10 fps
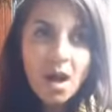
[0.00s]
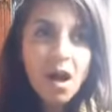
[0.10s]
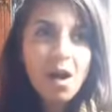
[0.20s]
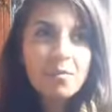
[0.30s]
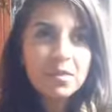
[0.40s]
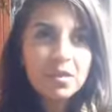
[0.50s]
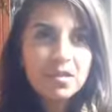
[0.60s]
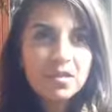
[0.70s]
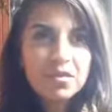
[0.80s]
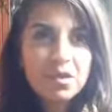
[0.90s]
um, this
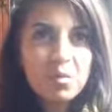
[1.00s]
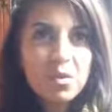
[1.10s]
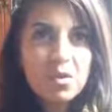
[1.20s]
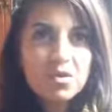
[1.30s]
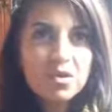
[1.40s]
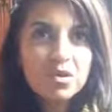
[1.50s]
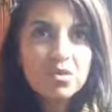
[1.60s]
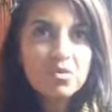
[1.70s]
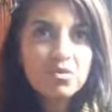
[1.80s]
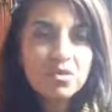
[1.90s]
is for the person
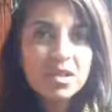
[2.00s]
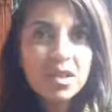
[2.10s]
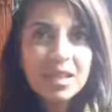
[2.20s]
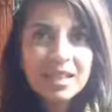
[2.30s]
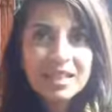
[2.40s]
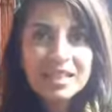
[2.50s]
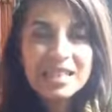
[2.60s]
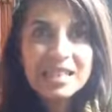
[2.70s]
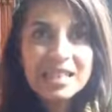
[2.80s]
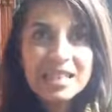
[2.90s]
who's
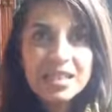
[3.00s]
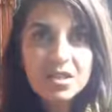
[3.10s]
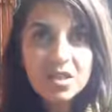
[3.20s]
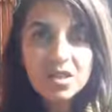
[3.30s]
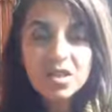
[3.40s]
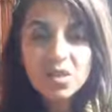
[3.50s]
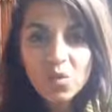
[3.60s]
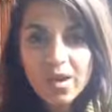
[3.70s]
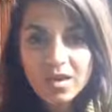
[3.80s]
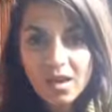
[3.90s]
listening to this
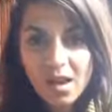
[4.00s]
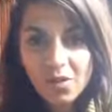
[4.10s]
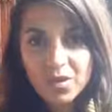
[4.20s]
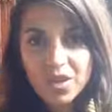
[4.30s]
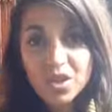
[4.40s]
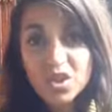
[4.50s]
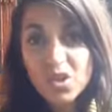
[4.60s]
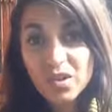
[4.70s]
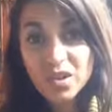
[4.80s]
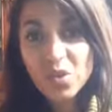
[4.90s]
right now, and this is
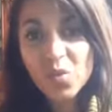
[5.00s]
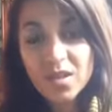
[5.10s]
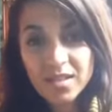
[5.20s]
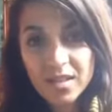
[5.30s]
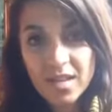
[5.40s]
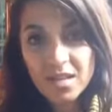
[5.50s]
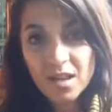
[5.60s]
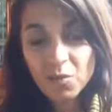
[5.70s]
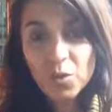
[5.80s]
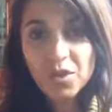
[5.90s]
starting to resonate
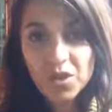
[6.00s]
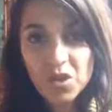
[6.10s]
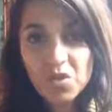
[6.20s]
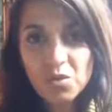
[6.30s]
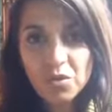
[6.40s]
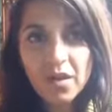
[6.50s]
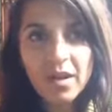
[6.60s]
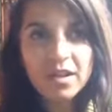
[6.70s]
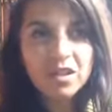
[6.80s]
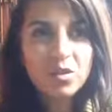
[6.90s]
with you,
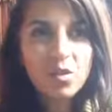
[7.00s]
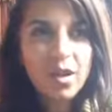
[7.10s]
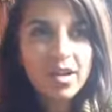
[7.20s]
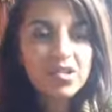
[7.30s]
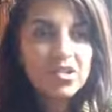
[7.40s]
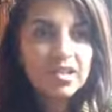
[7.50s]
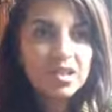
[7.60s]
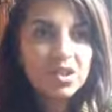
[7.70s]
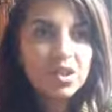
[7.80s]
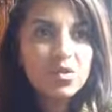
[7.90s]
that you're
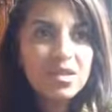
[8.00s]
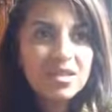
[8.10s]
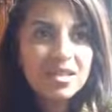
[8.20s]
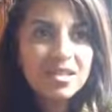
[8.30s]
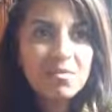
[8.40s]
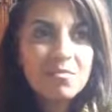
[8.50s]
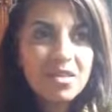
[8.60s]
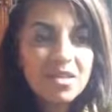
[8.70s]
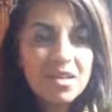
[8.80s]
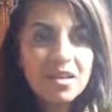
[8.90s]
actually doing
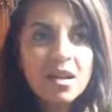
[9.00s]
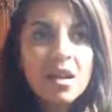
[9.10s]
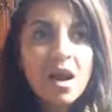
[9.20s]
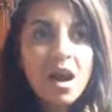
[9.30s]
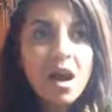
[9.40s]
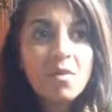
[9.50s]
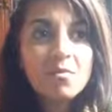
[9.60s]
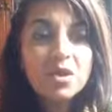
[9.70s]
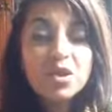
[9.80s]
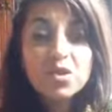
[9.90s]
something. Uh,
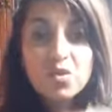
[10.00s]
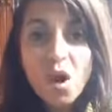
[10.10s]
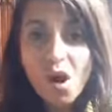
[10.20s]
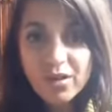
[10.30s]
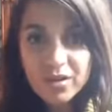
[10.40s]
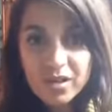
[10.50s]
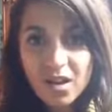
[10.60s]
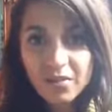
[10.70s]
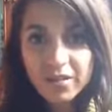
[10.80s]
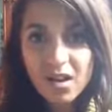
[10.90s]
you call
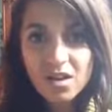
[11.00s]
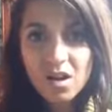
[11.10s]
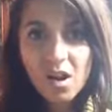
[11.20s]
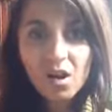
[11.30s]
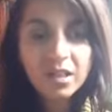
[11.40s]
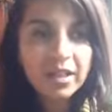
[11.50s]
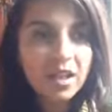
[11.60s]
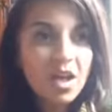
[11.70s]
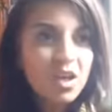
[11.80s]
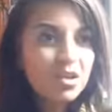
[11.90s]
yourself an alcoholic,
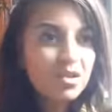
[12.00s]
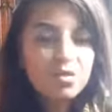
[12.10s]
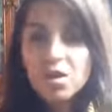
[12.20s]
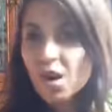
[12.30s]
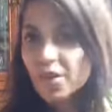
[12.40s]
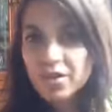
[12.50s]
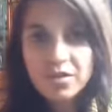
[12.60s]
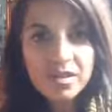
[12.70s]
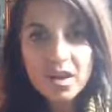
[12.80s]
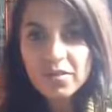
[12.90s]
you call
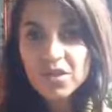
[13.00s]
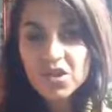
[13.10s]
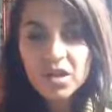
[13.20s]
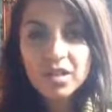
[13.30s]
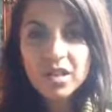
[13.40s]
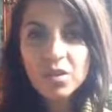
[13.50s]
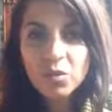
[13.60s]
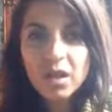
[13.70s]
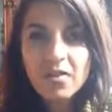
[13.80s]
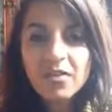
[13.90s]
yourself a junkie,
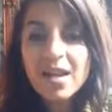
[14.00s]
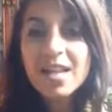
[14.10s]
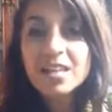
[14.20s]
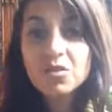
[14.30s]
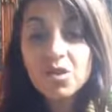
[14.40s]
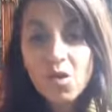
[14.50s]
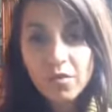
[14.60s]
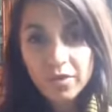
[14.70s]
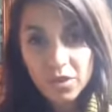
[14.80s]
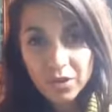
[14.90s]
whatever, and you don't
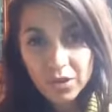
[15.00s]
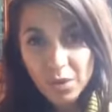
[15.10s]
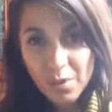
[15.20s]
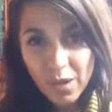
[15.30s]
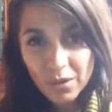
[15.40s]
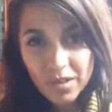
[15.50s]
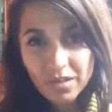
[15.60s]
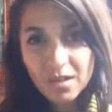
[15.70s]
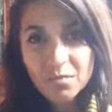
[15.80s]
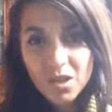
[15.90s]
feel good about it.
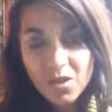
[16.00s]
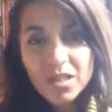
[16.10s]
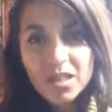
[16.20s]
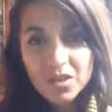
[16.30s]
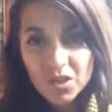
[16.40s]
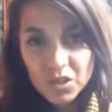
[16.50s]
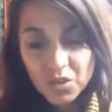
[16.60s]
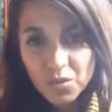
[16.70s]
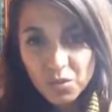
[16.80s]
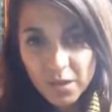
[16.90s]
I'm talking to
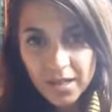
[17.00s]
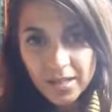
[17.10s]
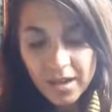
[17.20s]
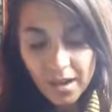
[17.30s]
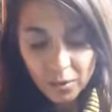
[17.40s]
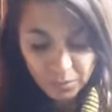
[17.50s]
you right now.